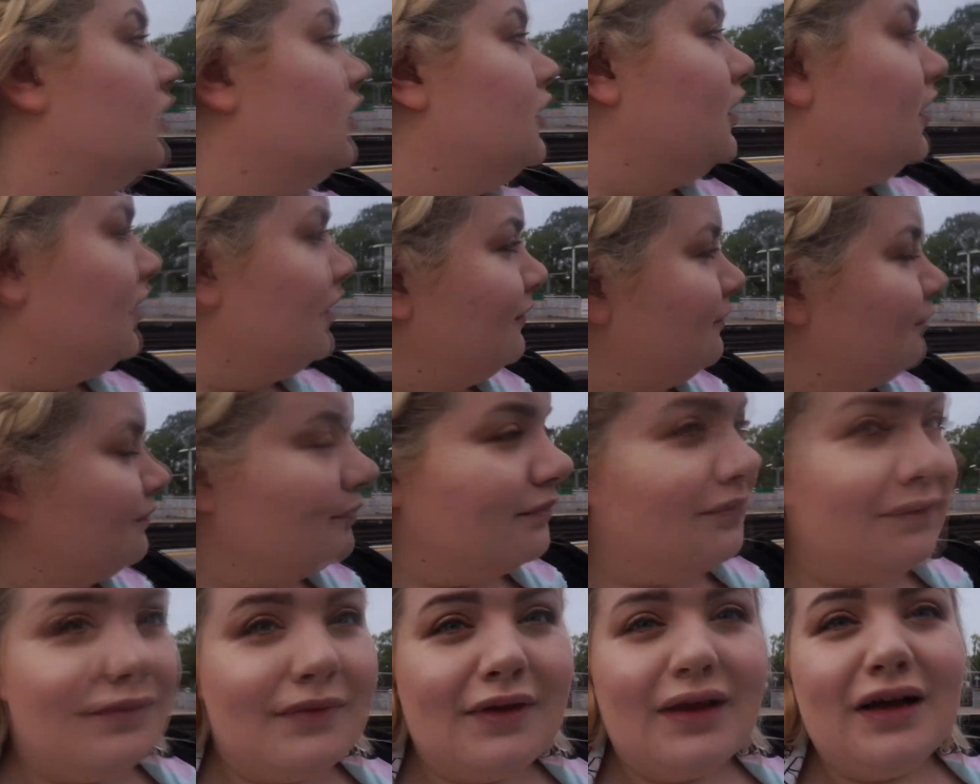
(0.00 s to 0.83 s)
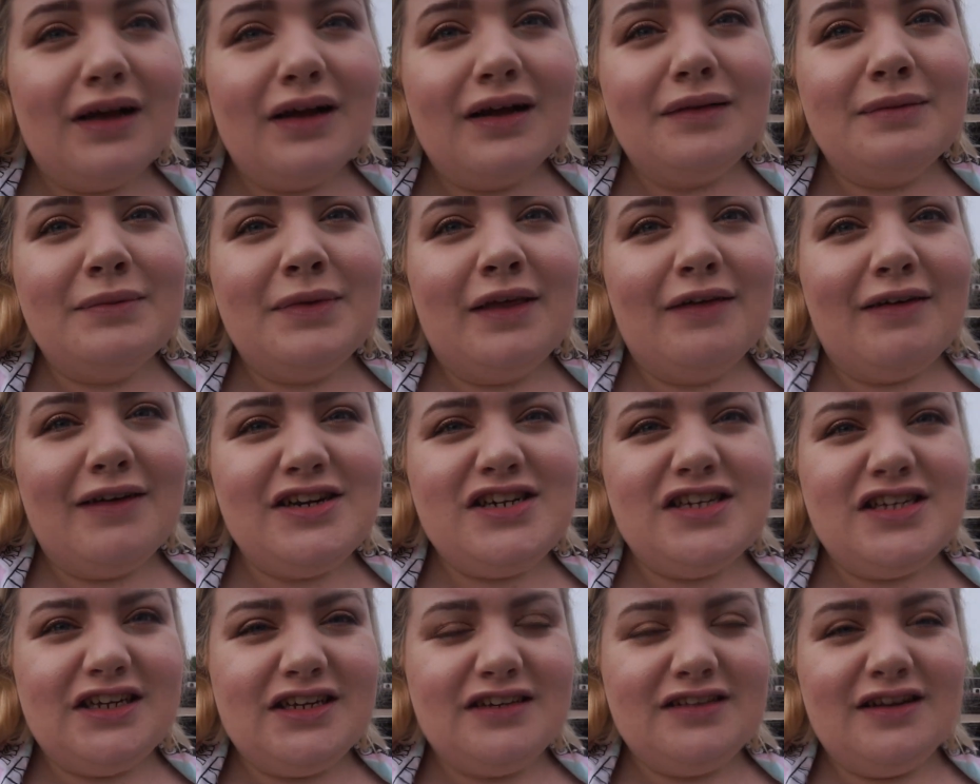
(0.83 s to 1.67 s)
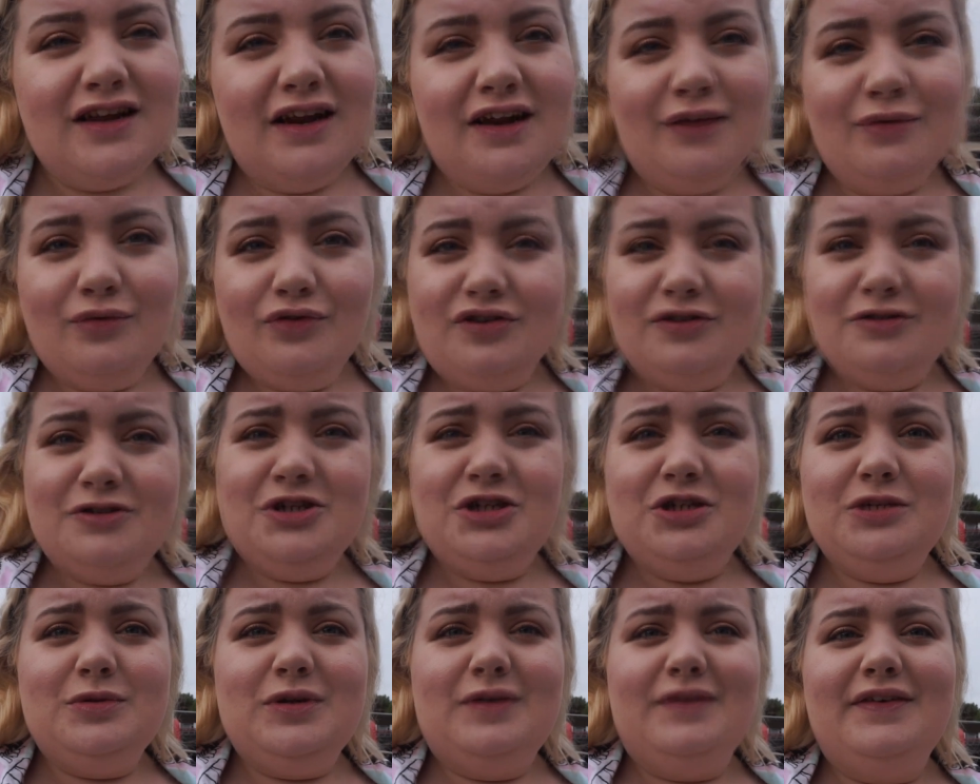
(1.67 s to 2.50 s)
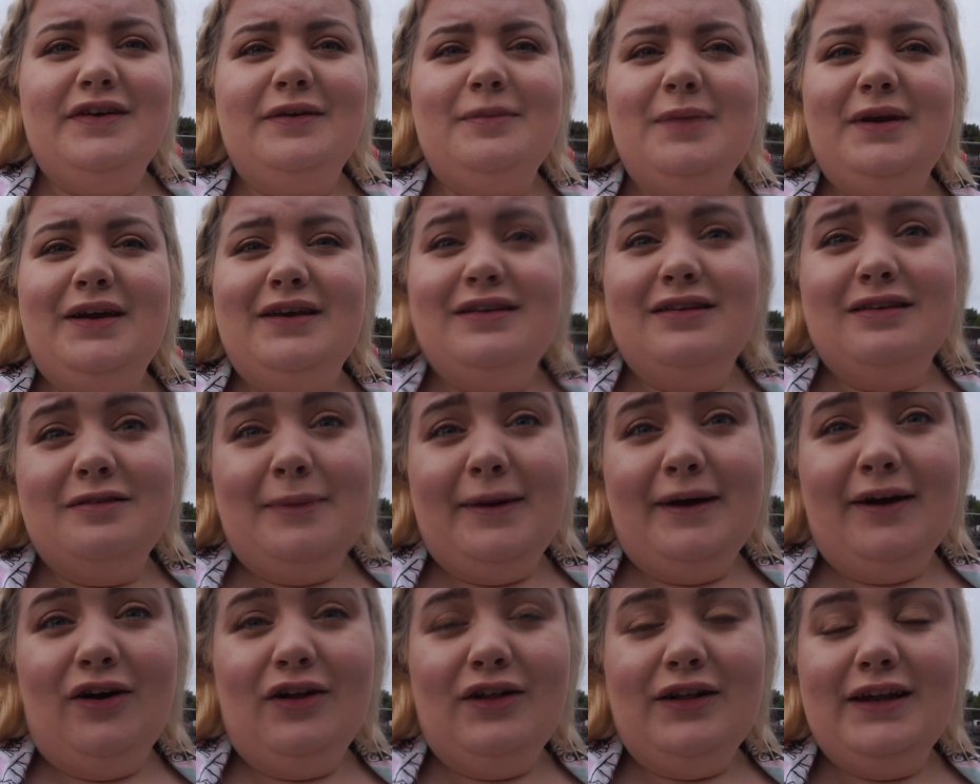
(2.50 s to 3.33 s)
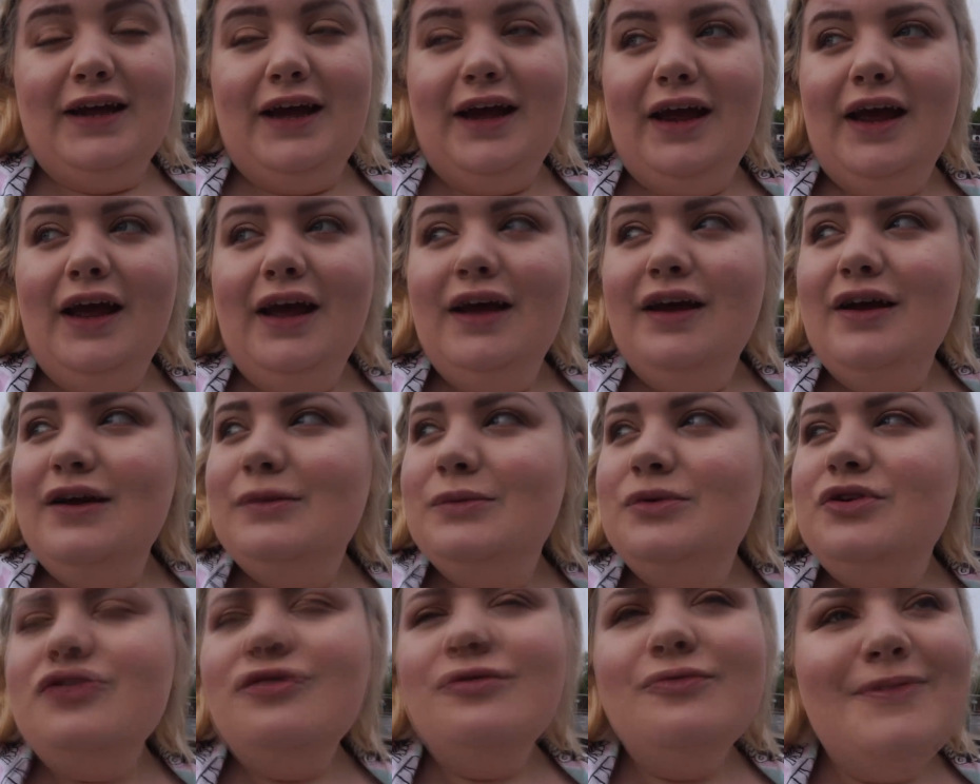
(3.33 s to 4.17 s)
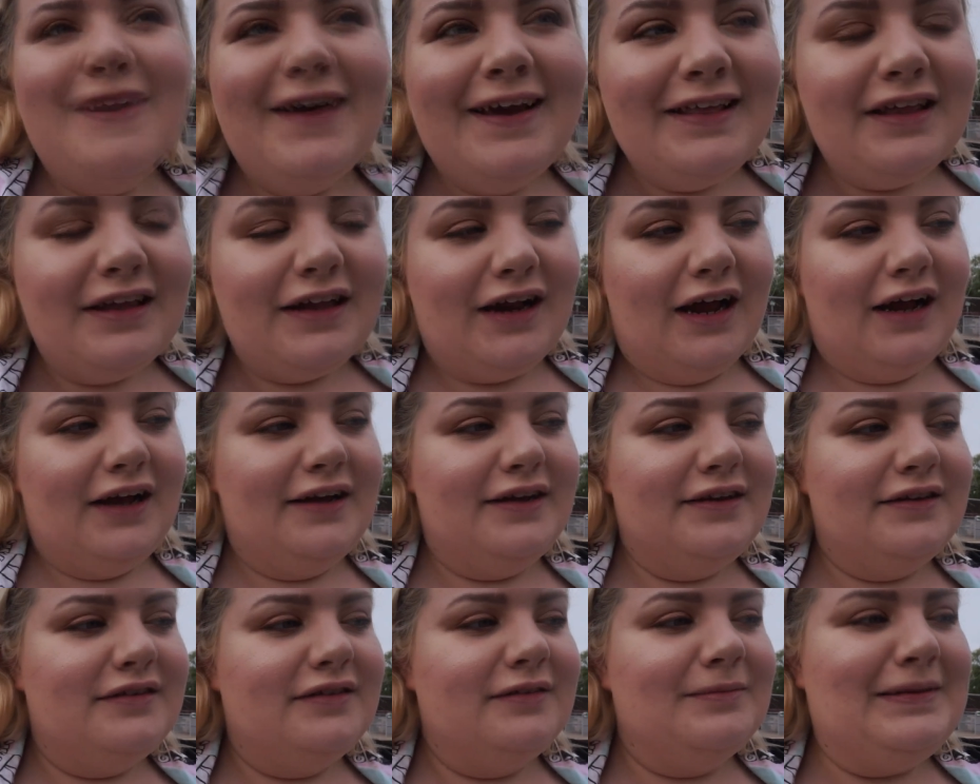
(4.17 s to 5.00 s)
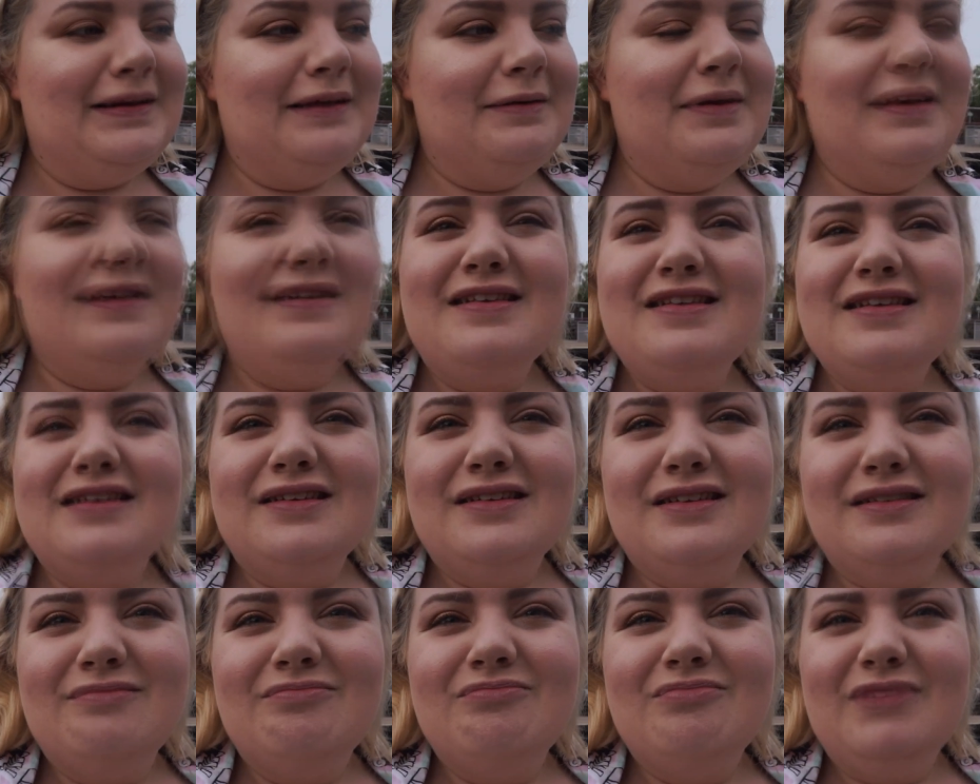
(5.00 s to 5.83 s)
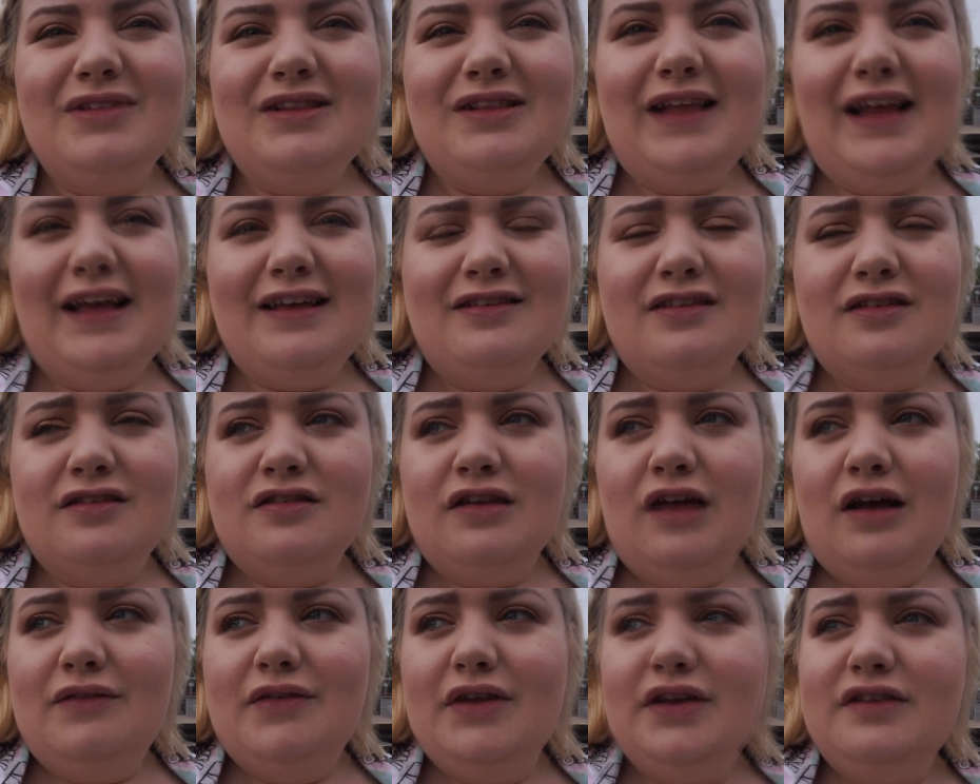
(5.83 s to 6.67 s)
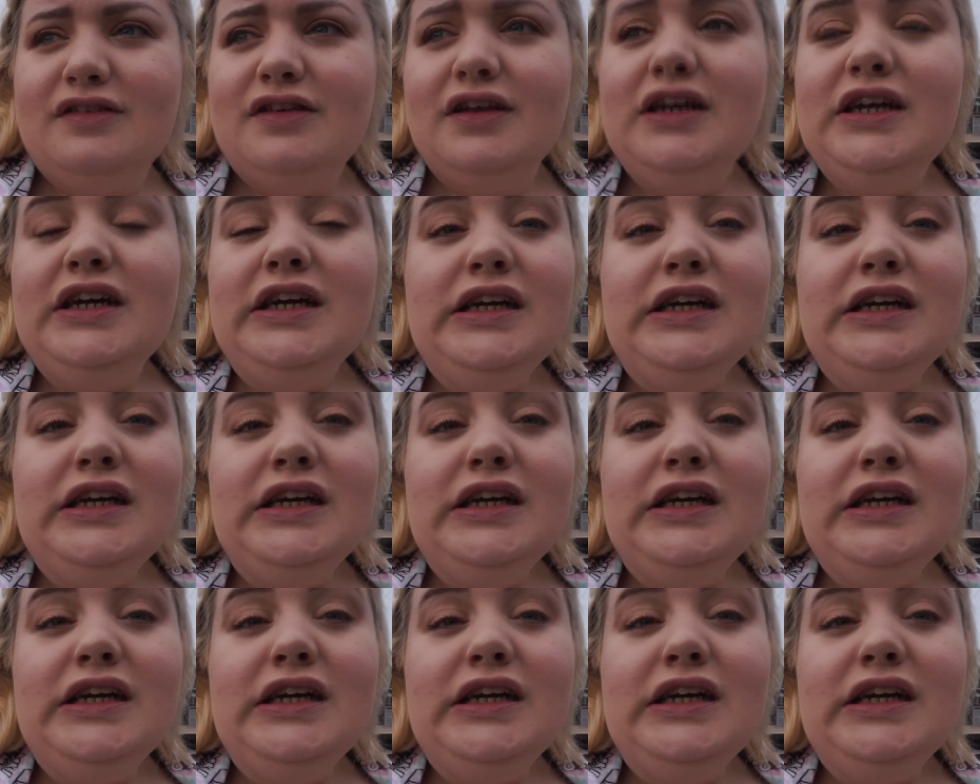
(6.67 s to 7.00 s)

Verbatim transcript: Um, but there actually isn't any rush hour tube traffic because it's bank holiday, which is really nice. But it means that there's less service.